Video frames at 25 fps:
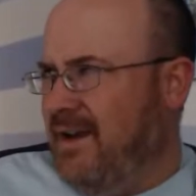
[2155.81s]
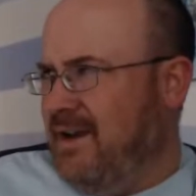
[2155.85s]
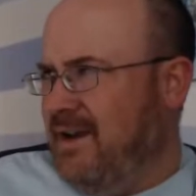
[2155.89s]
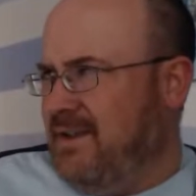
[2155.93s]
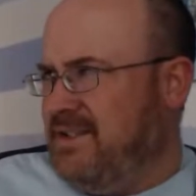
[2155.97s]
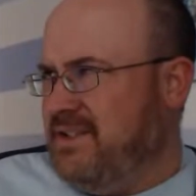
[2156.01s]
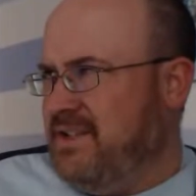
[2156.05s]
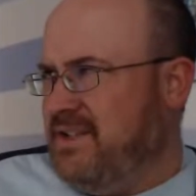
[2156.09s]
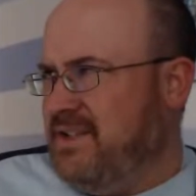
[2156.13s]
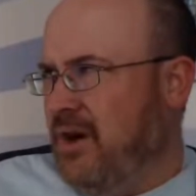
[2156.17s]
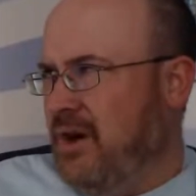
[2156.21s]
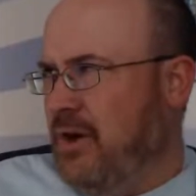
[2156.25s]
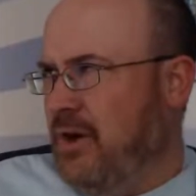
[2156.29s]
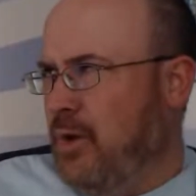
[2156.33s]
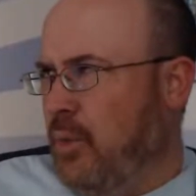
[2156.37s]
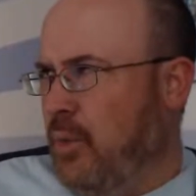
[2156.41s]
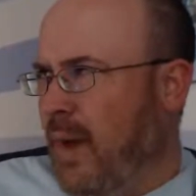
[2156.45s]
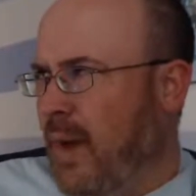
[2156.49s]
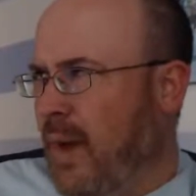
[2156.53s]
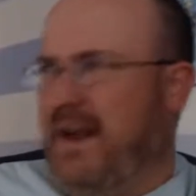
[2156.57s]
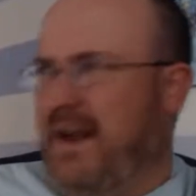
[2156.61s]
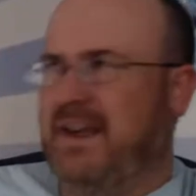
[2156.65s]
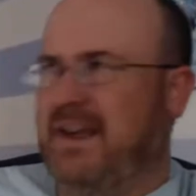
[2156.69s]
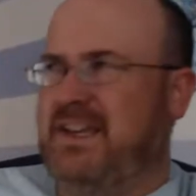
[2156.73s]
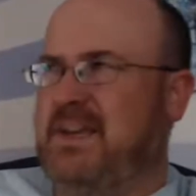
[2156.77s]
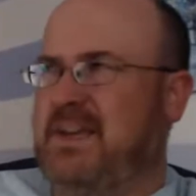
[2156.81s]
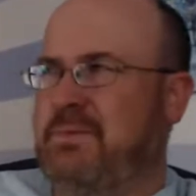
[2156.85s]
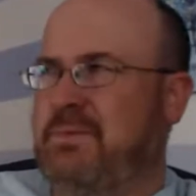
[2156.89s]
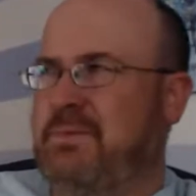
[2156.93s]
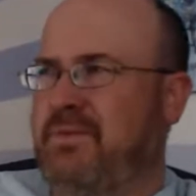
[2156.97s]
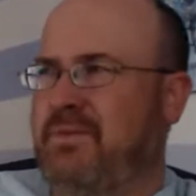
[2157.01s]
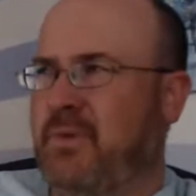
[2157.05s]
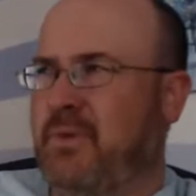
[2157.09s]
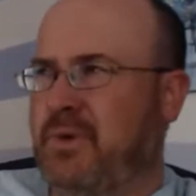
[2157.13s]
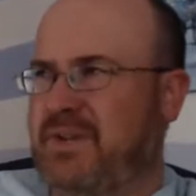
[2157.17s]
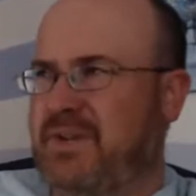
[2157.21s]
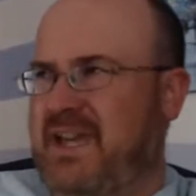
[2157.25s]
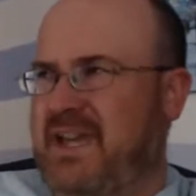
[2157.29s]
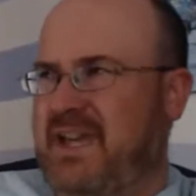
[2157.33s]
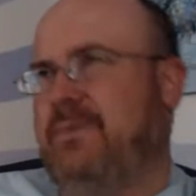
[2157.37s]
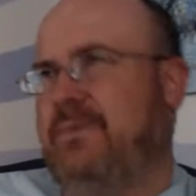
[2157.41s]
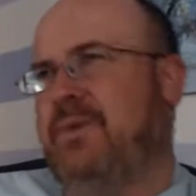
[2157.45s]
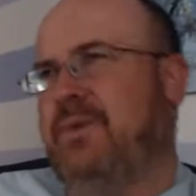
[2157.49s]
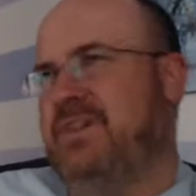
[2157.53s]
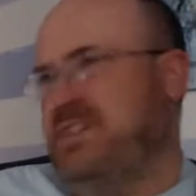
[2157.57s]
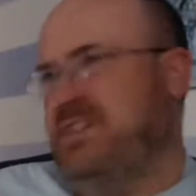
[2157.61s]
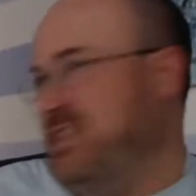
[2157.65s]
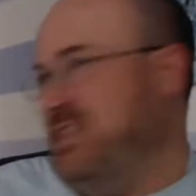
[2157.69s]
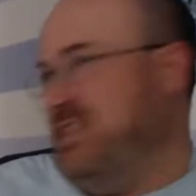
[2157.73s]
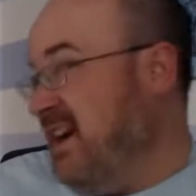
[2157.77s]
So why not keep the 48
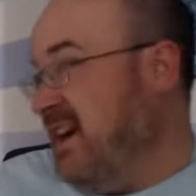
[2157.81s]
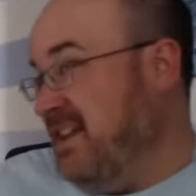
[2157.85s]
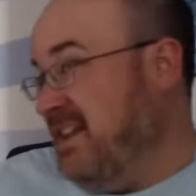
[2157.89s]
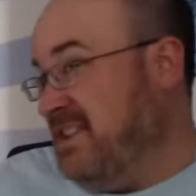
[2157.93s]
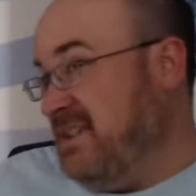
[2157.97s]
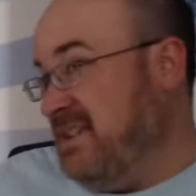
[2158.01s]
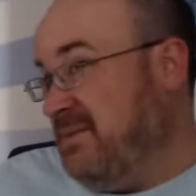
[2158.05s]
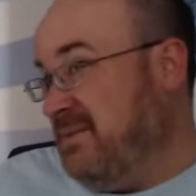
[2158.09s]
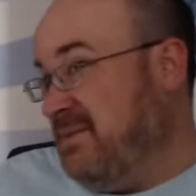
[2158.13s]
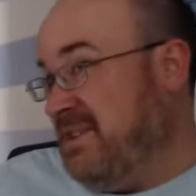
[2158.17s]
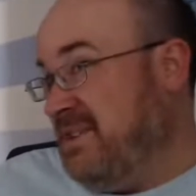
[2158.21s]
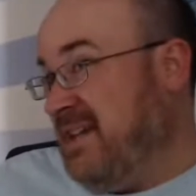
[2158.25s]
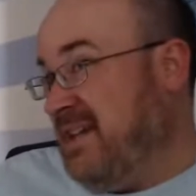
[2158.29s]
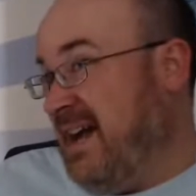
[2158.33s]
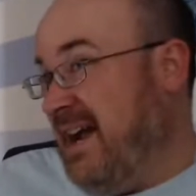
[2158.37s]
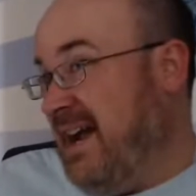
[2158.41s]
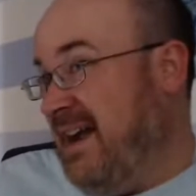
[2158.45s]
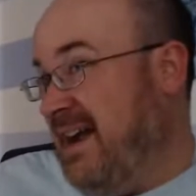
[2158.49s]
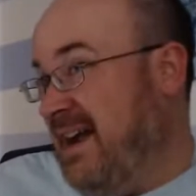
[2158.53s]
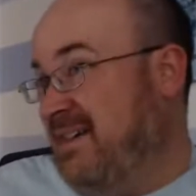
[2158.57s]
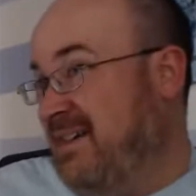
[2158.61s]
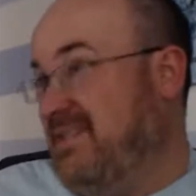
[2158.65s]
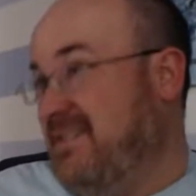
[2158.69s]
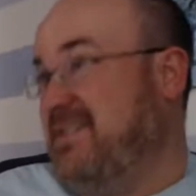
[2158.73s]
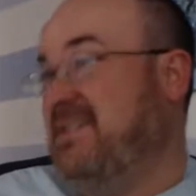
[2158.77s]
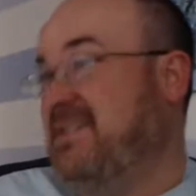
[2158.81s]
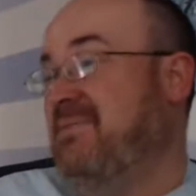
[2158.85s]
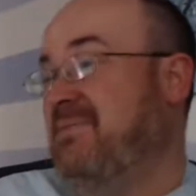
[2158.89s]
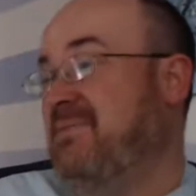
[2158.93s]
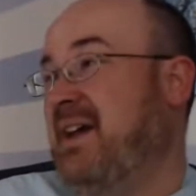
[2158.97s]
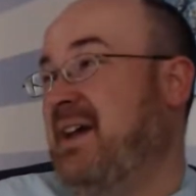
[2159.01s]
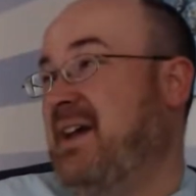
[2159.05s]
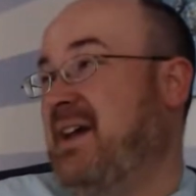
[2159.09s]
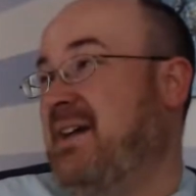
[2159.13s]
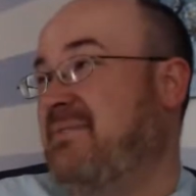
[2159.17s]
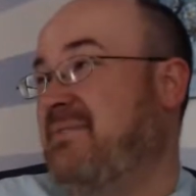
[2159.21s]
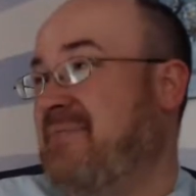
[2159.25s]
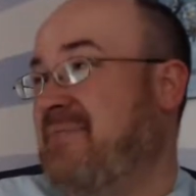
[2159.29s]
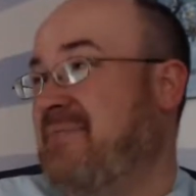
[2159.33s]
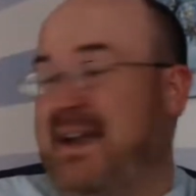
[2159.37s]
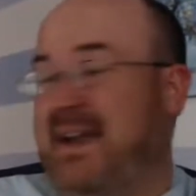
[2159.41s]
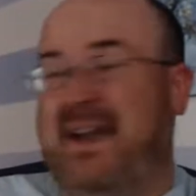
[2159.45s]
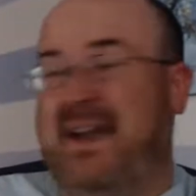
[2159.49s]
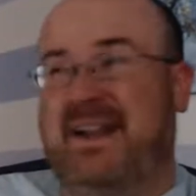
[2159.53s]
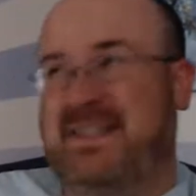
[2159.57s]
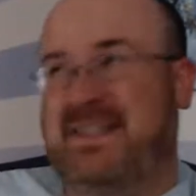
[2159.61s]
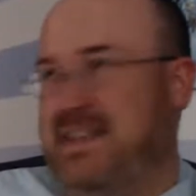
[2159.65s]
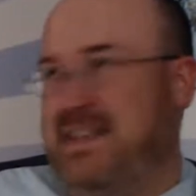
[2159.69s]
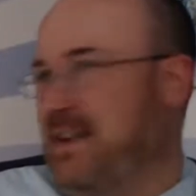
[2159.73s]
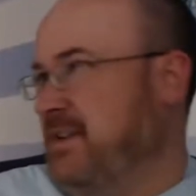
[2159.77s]
once Johnson retires? That
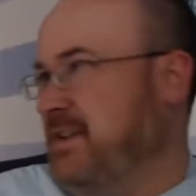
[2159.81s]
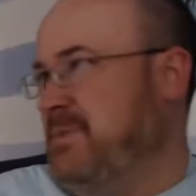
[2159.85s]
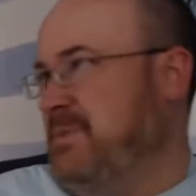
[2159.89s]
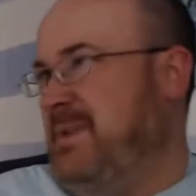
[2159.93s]
kind of tells